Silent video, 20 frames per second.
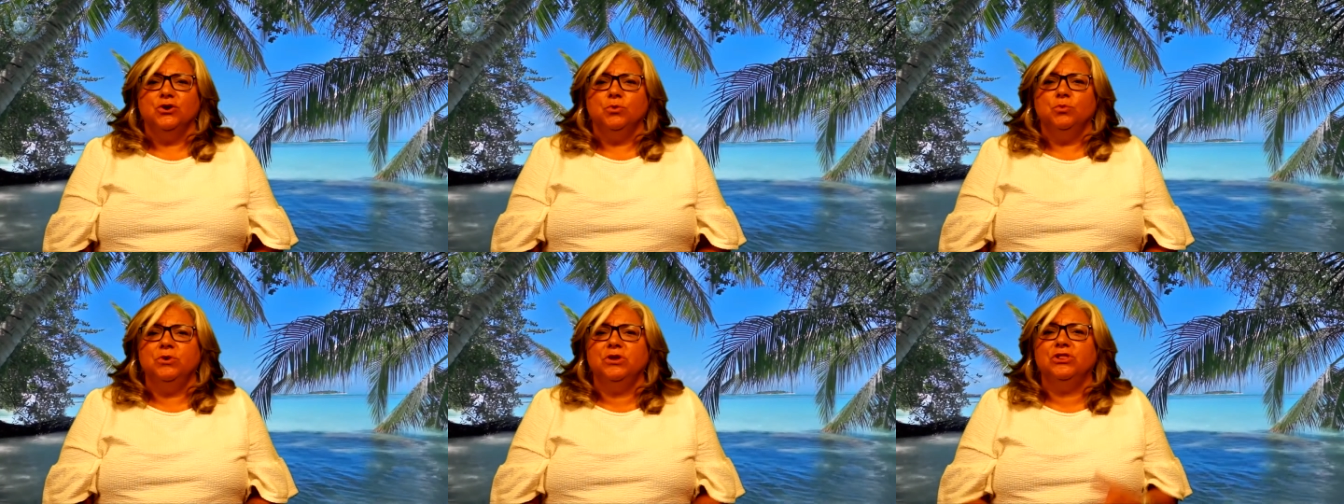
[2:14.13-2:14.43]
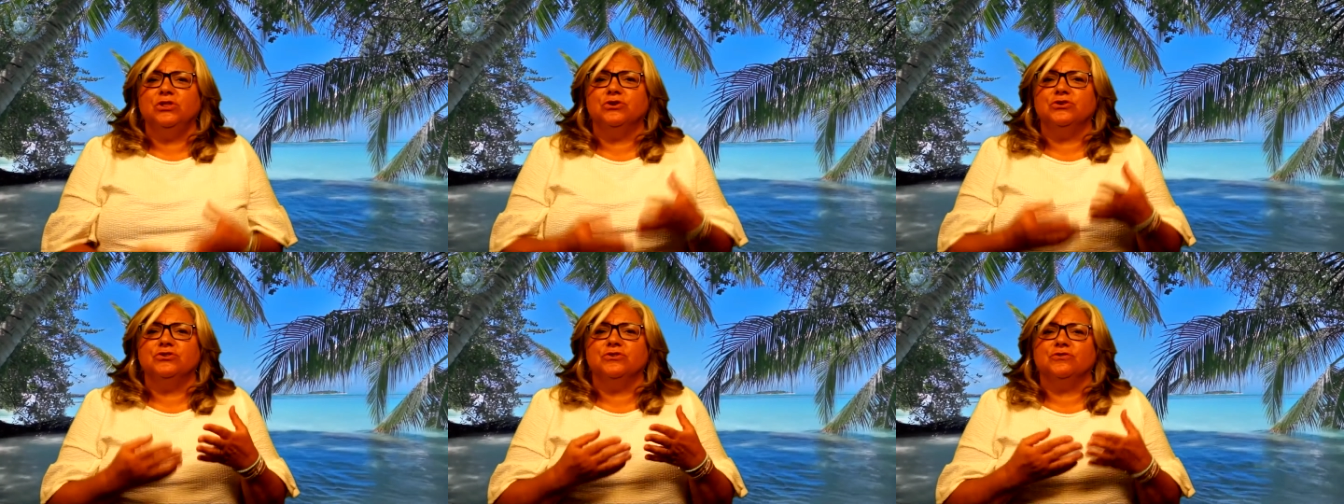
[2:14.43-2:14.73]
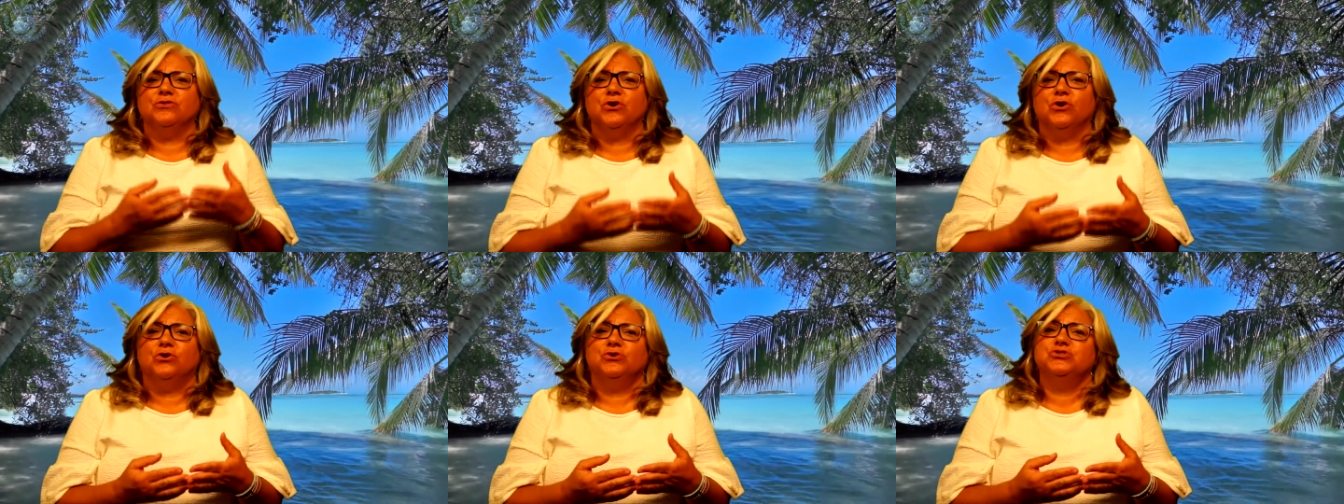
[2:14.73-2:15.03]
We learned
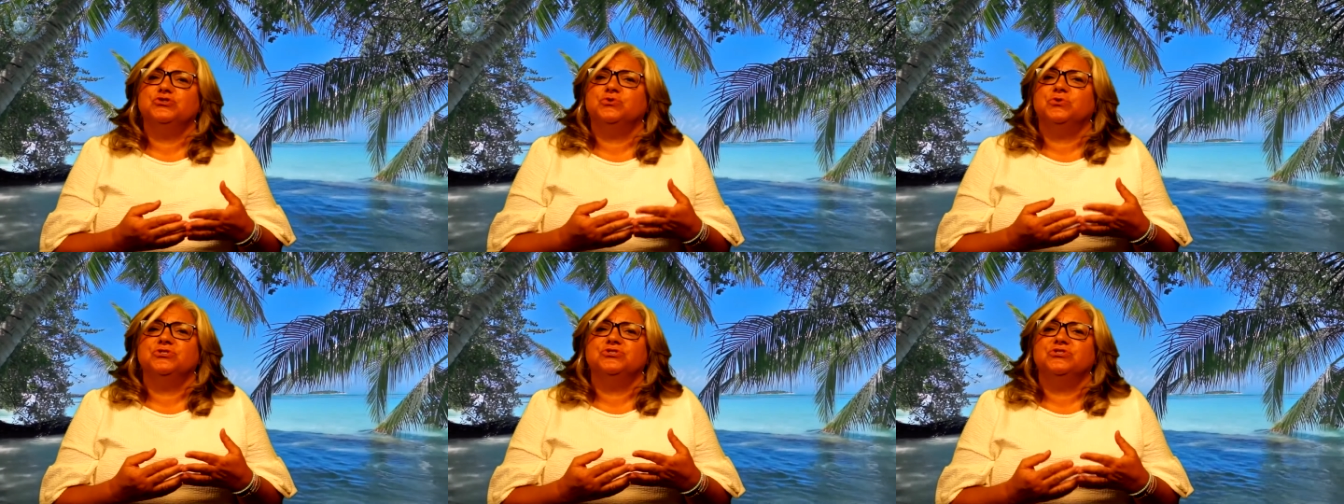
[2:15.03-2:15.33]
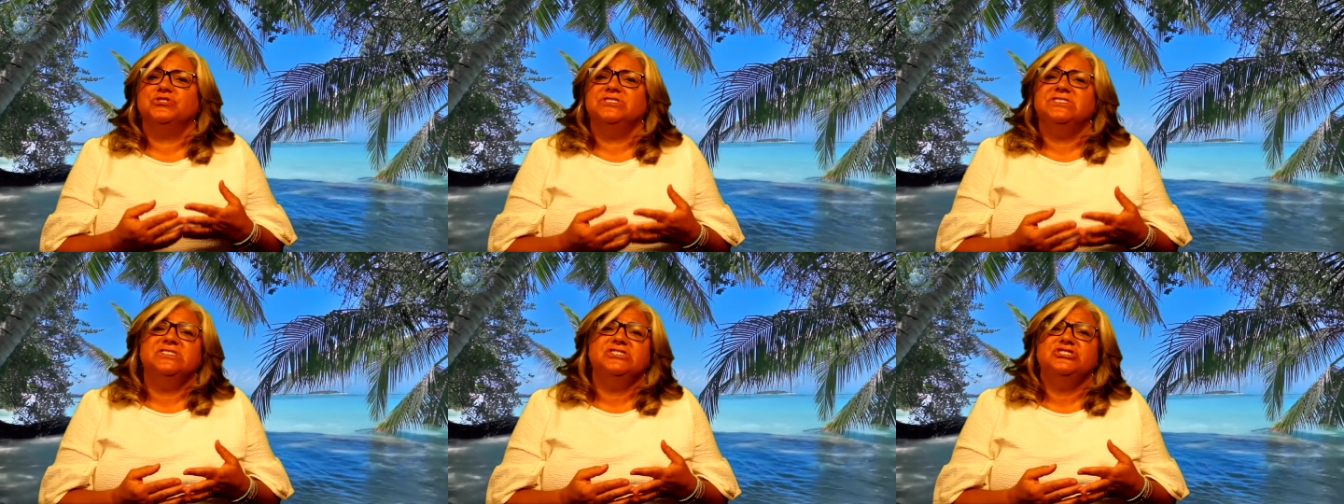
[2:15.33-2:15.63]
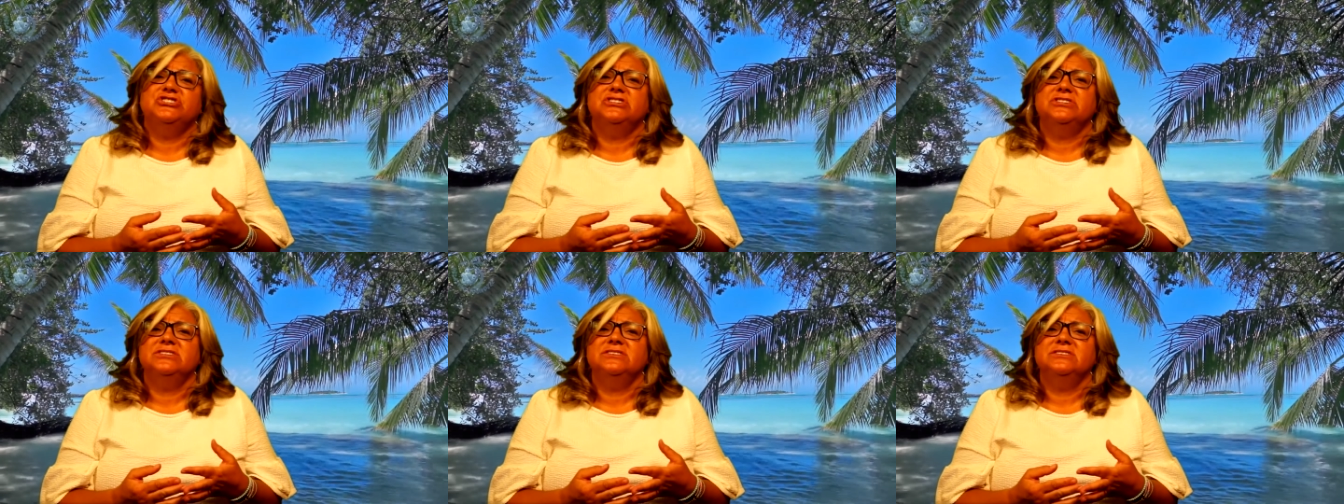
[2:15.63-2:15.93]
of cultural
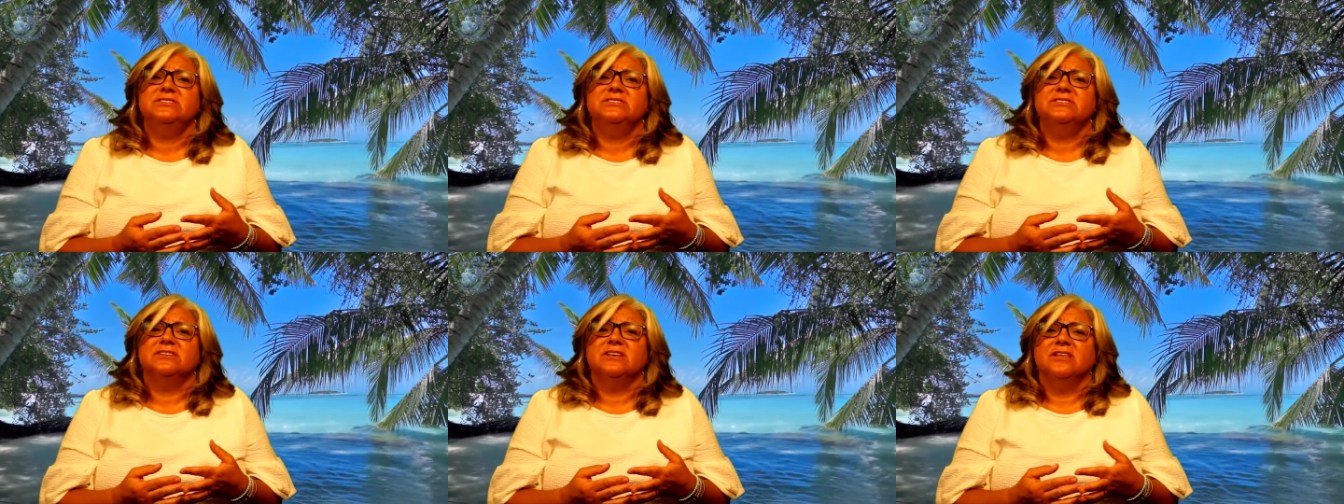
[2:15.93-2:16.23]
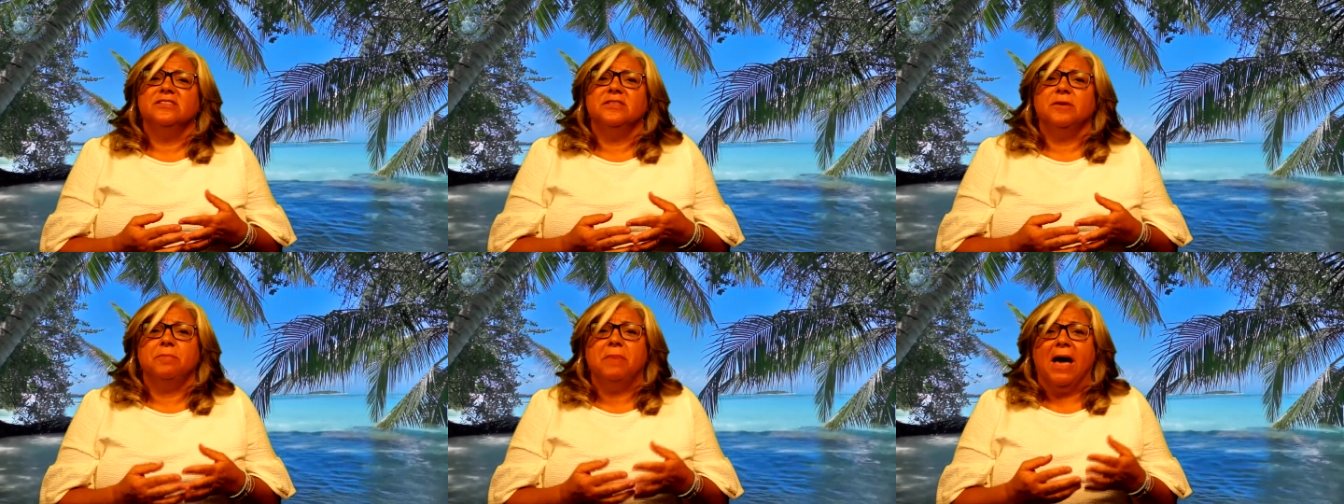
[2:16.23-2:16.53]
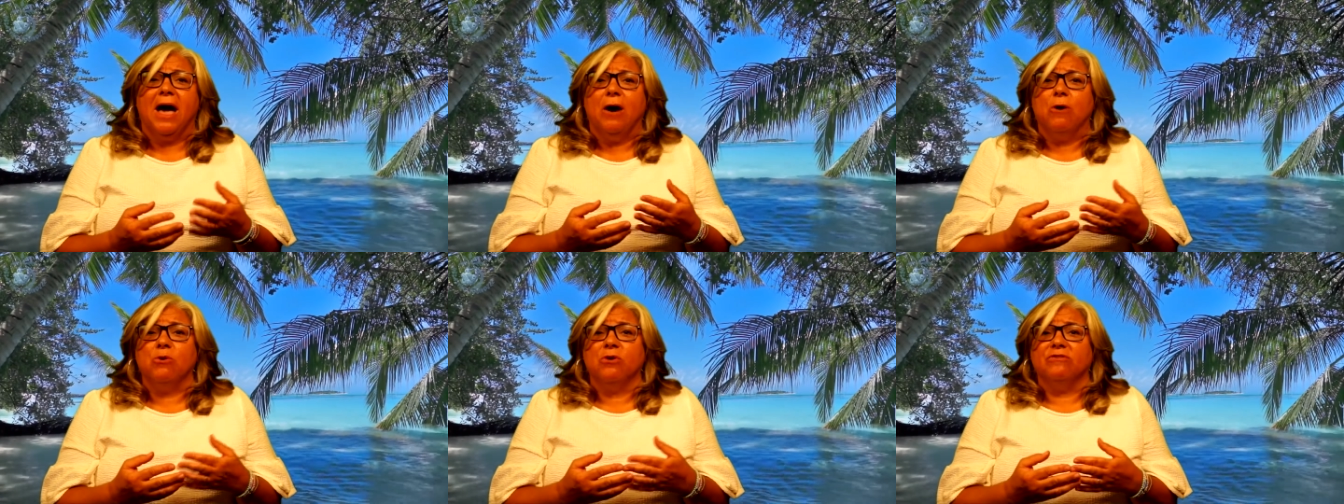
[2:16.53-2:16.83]
traditions, the
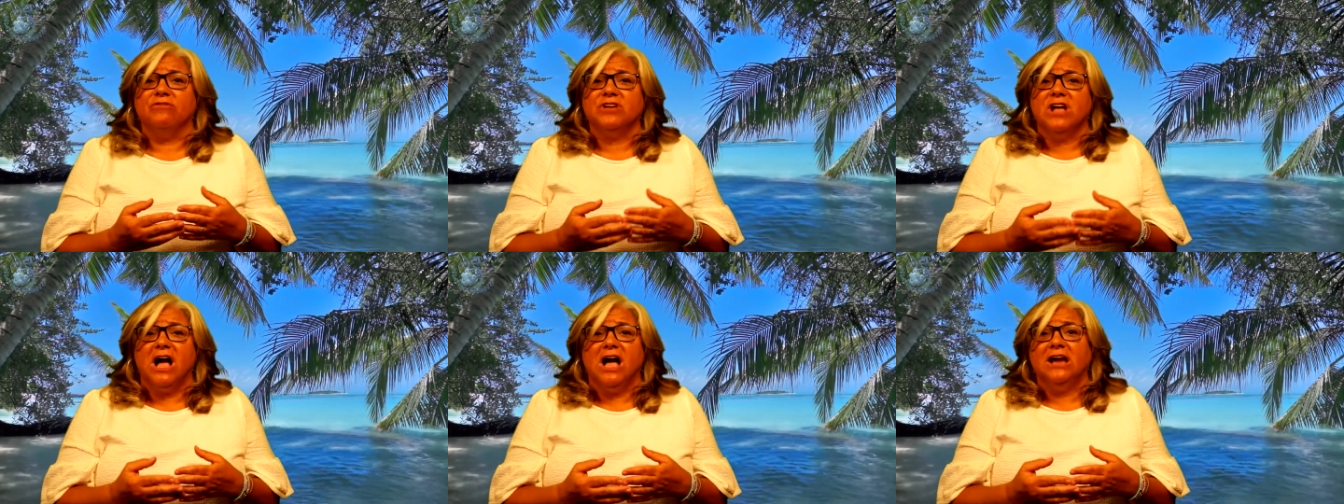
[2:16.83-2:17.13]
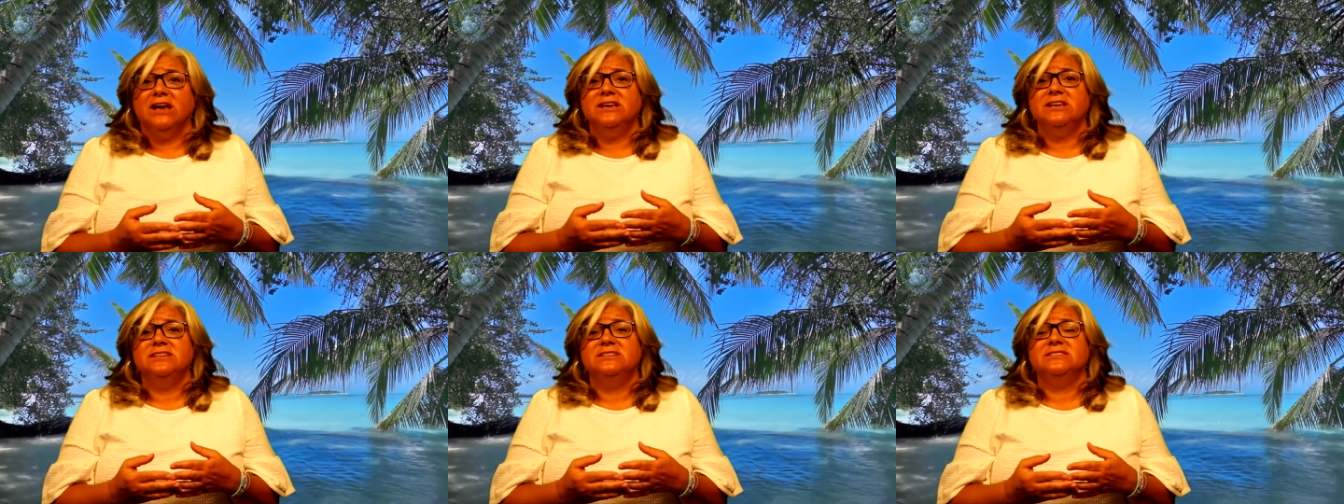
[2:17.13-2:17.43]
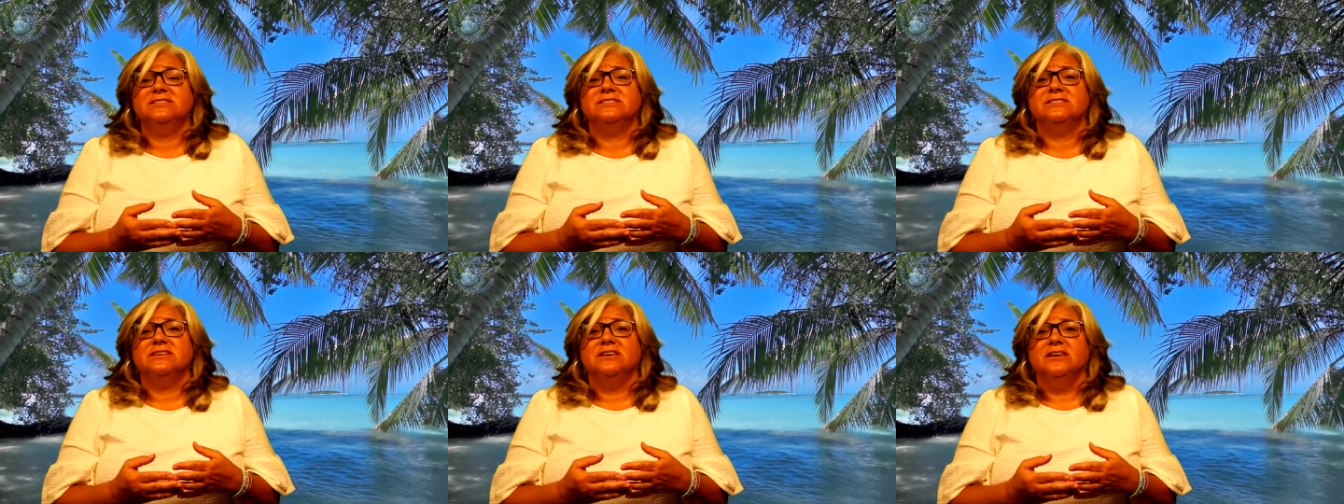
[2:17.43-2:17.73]
power of
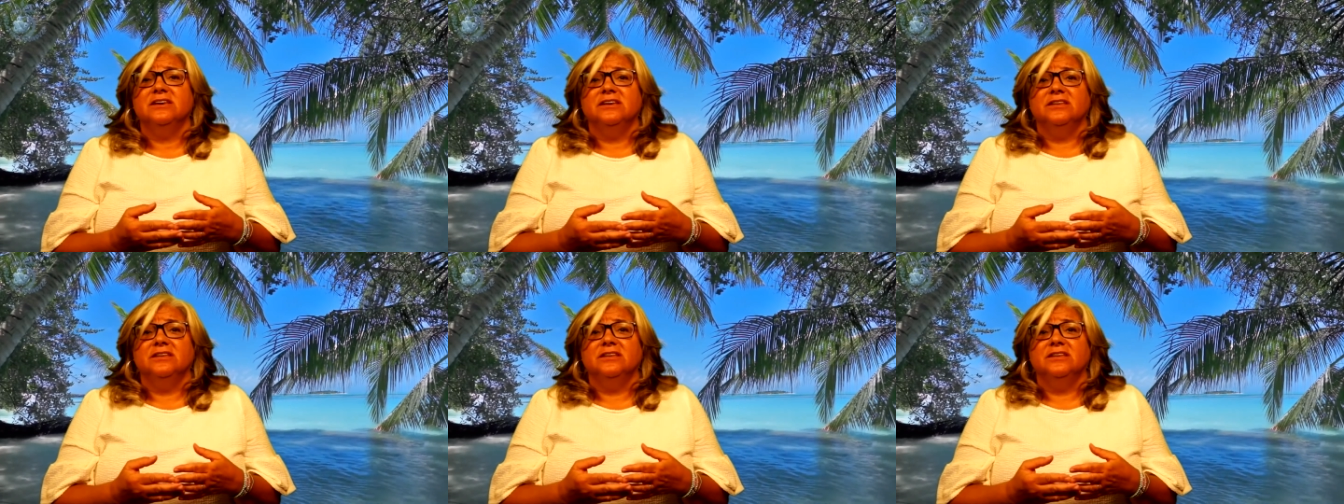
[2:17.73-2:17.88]
kindness,